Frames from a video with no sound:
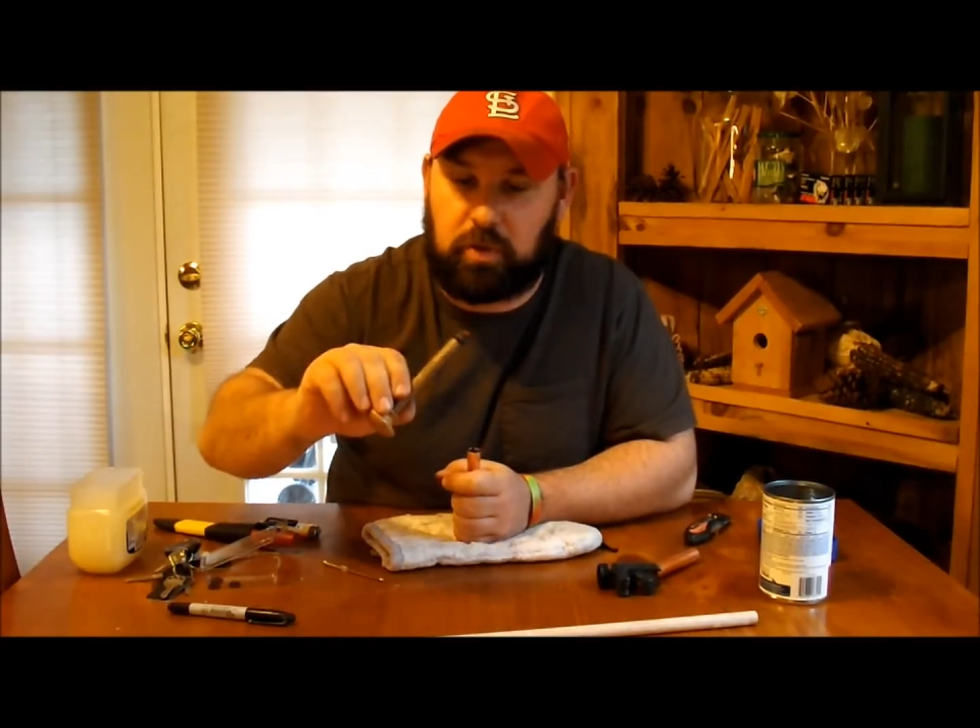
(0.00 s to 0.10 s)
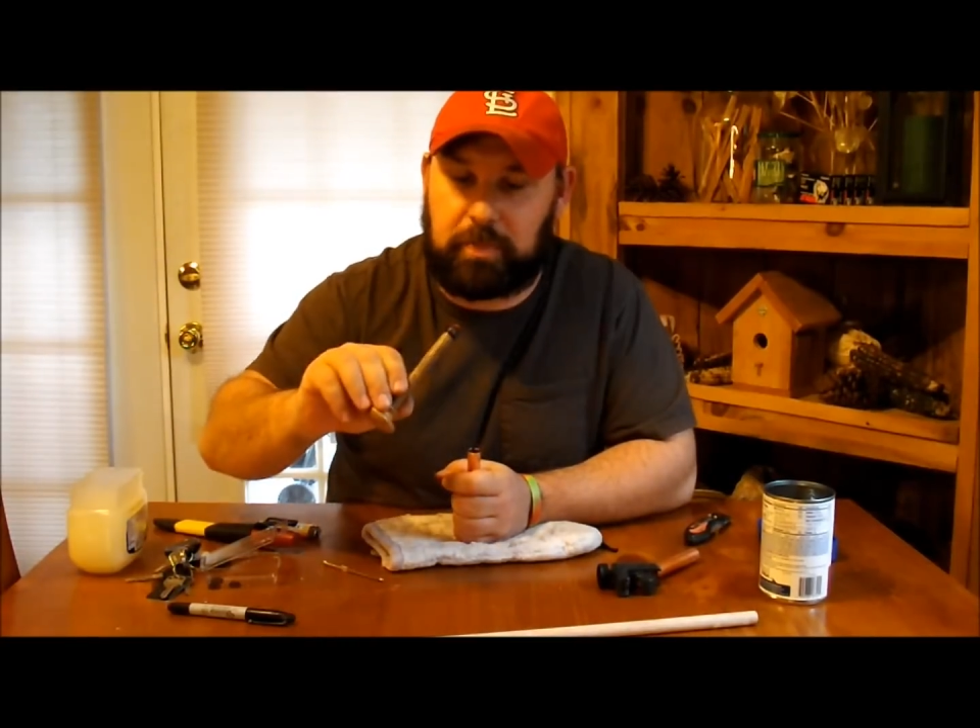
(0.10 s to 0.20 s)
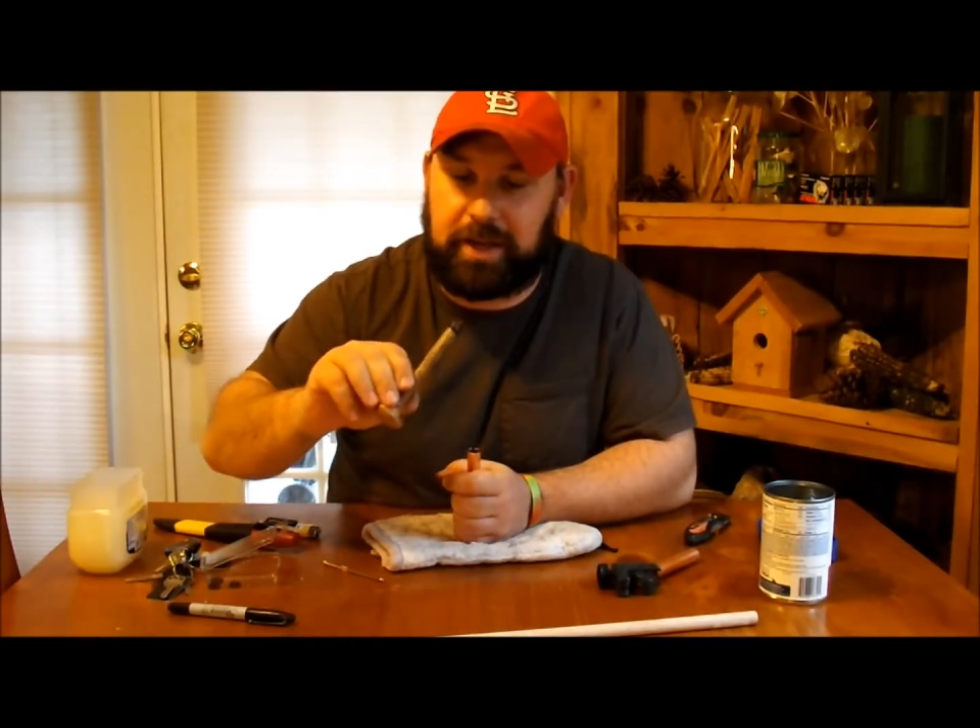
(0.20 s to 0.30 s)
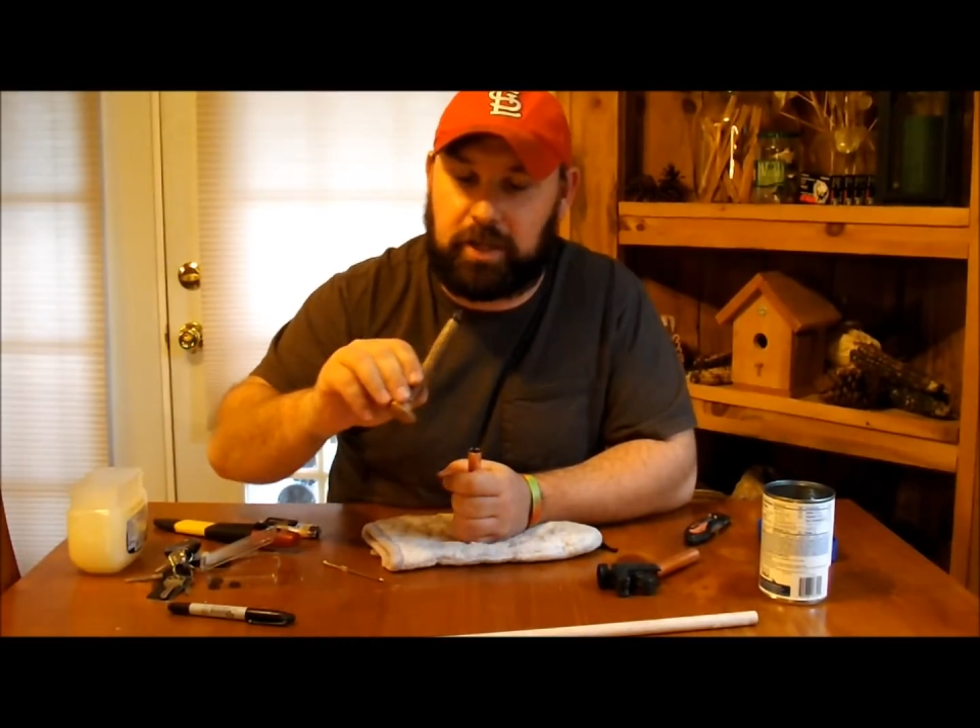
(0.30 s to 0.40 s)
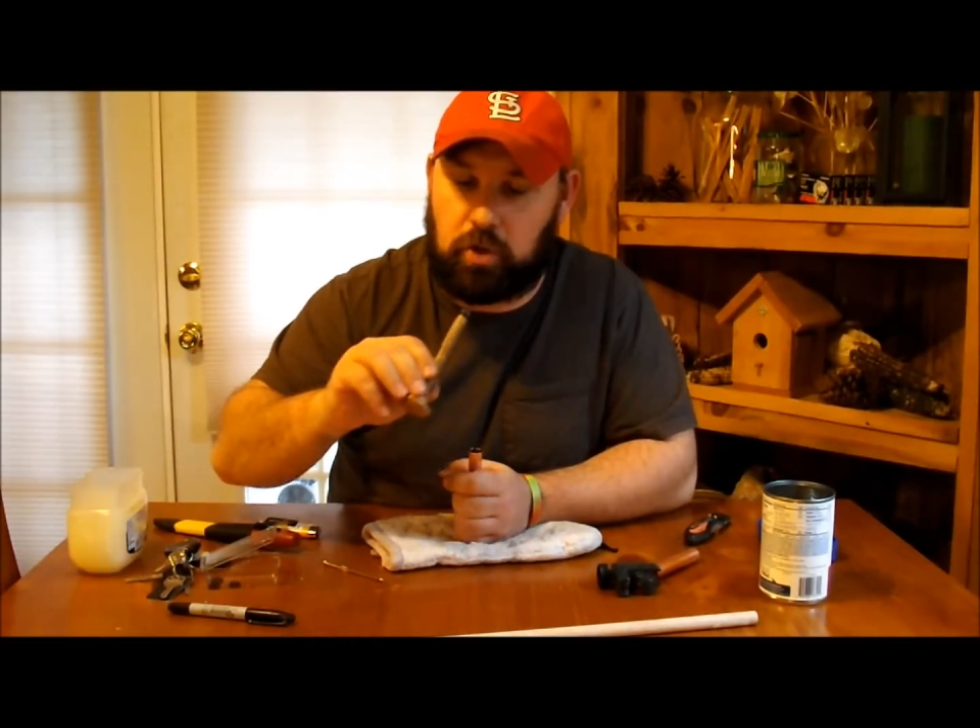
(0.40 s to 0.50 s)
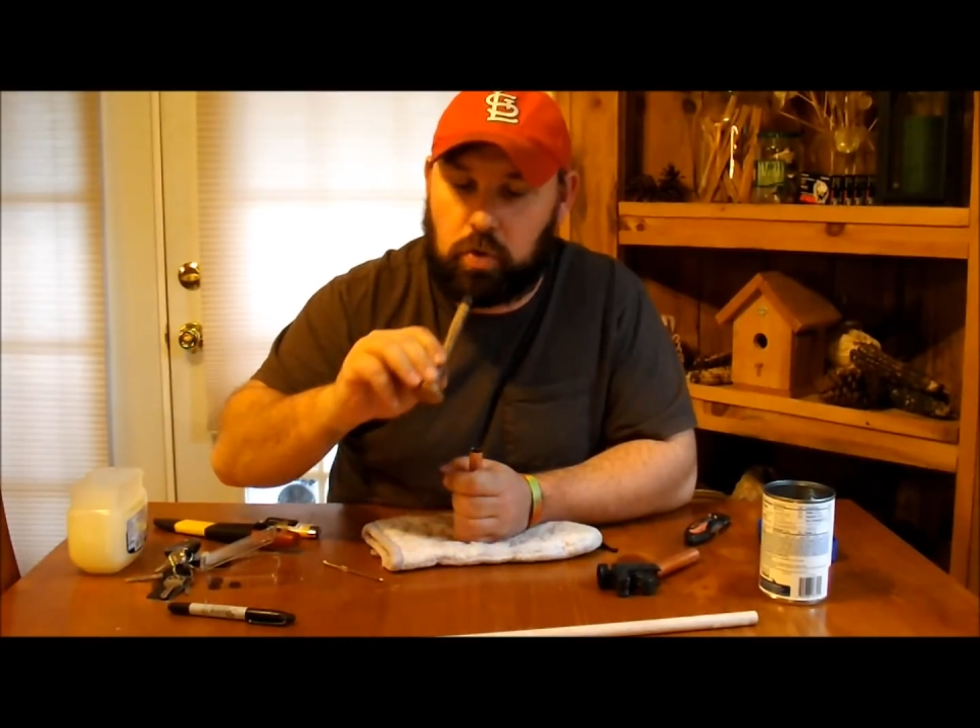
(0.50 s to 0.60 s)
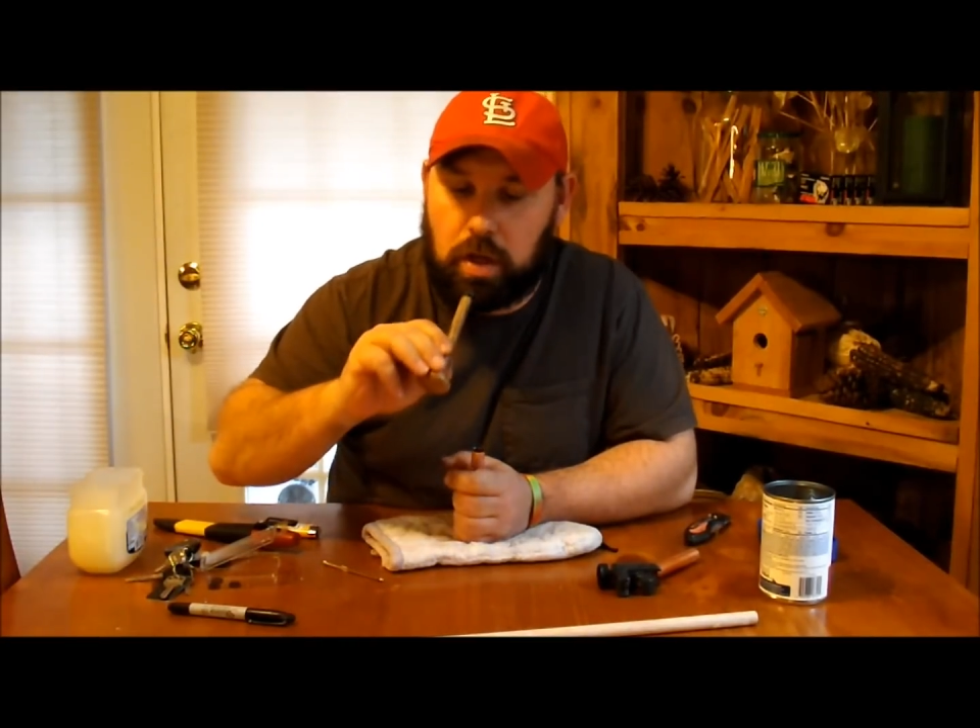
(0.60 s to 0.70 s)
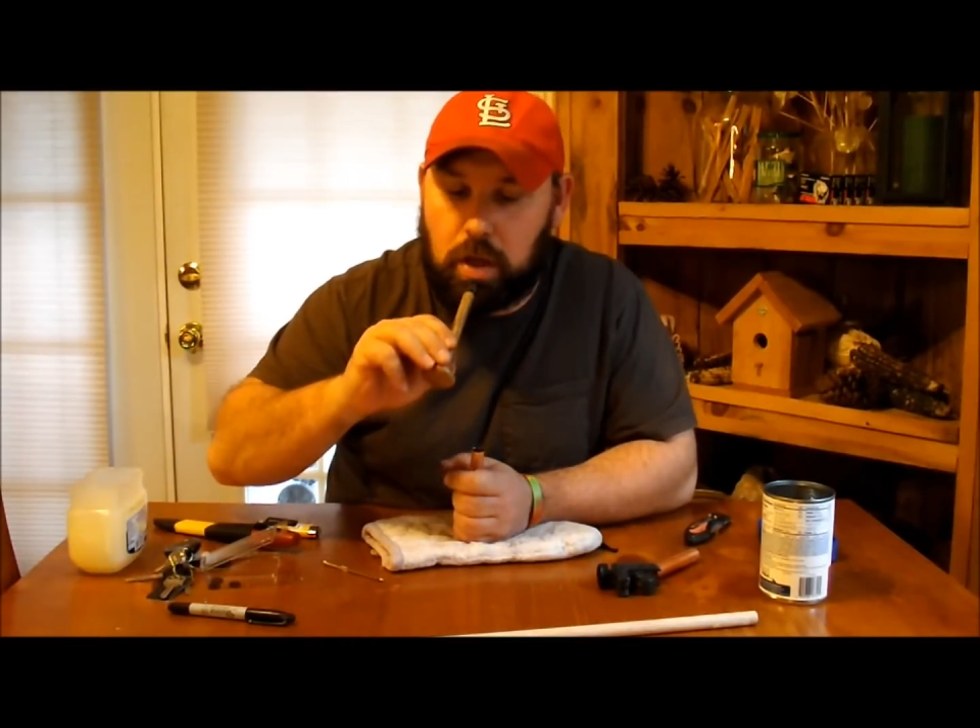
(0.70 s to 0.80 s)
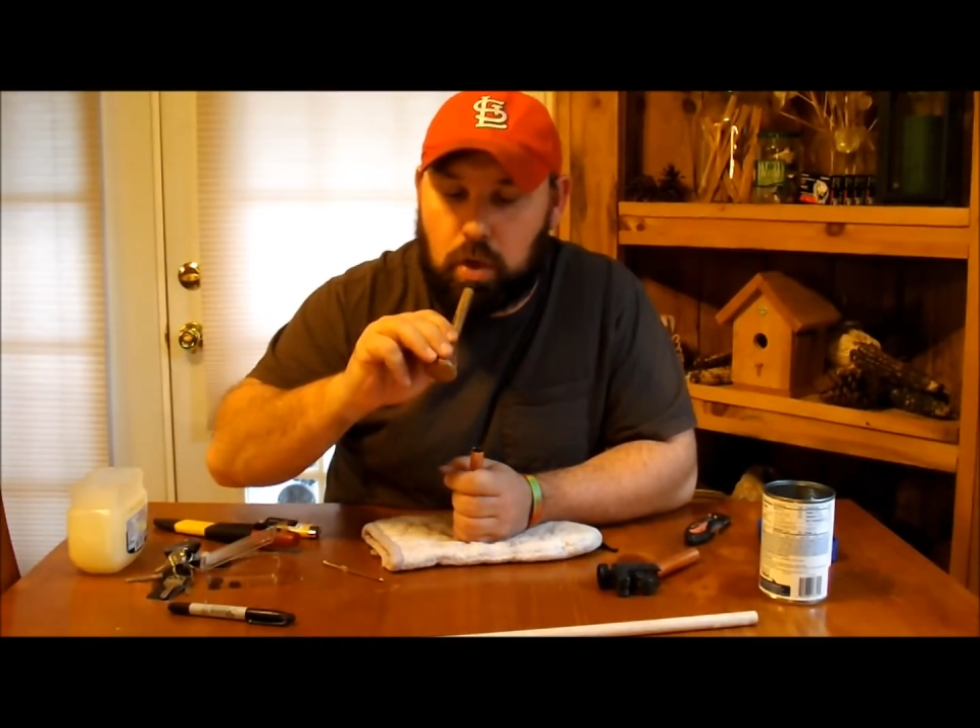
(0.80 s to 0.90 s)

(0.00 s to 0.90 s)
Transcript: with my new